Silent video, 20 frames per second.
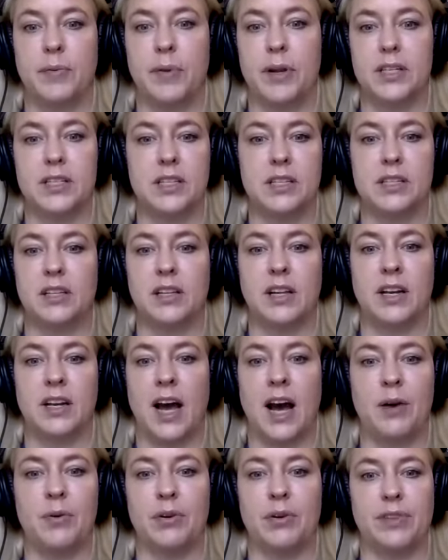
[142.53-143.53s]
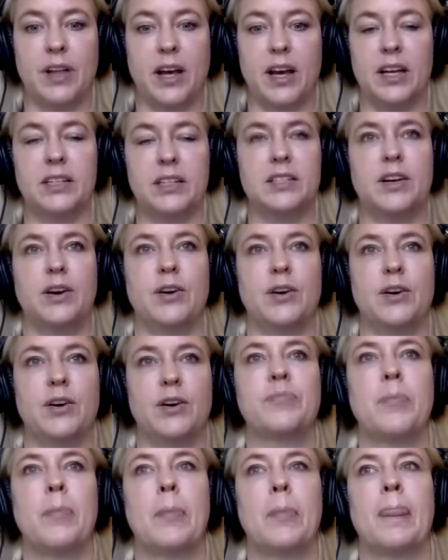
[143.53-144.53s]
I mean, it's an hour flight. So